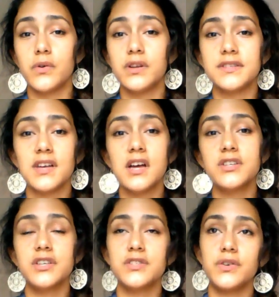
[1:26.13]
And it's not
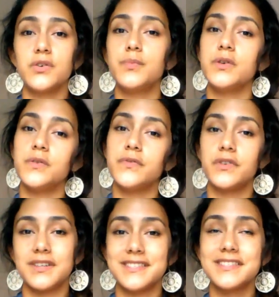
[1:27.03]
just, you put your foot
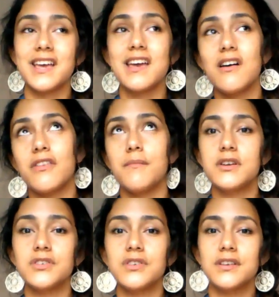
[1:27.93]
on a scale, they
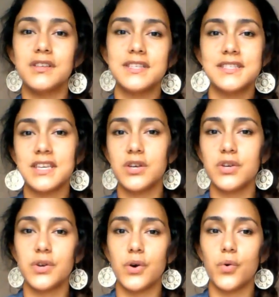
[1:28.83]
measure it, and they
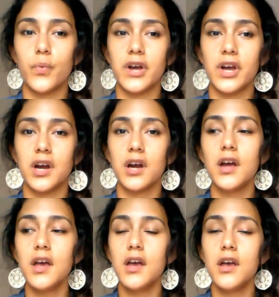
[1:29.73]
see, where
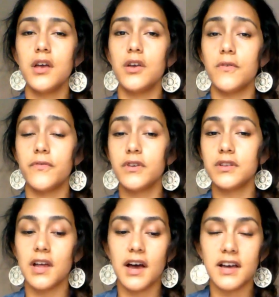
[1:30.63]
your foot
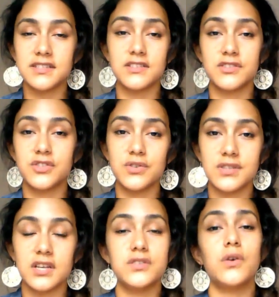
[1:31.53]
lies, that's a shoe
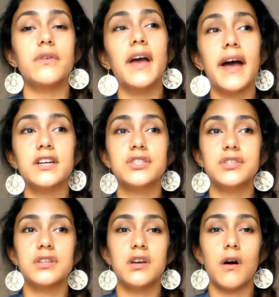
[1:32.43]
size. No, they
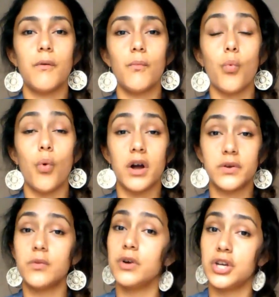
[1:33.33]
actually want
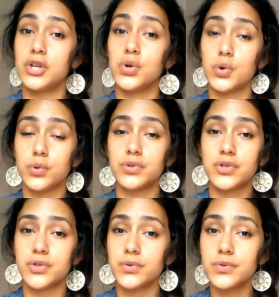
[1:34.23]
you to bring in your old
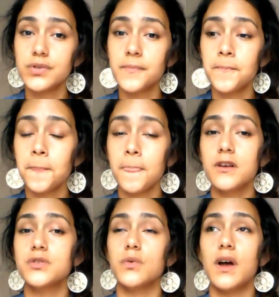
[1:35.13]
shoes.
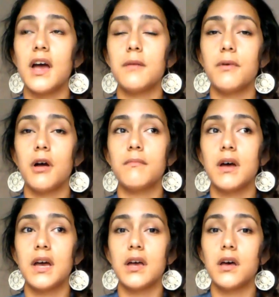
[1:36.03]
So I had brought
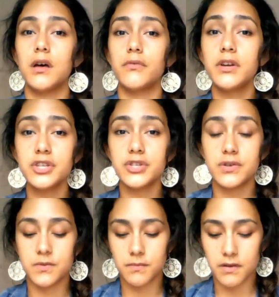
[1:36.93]
my running
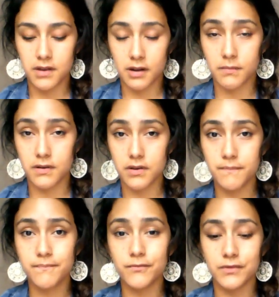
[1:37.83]
shoes with me that I'd been
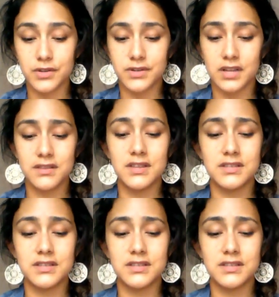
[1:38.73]
reusing.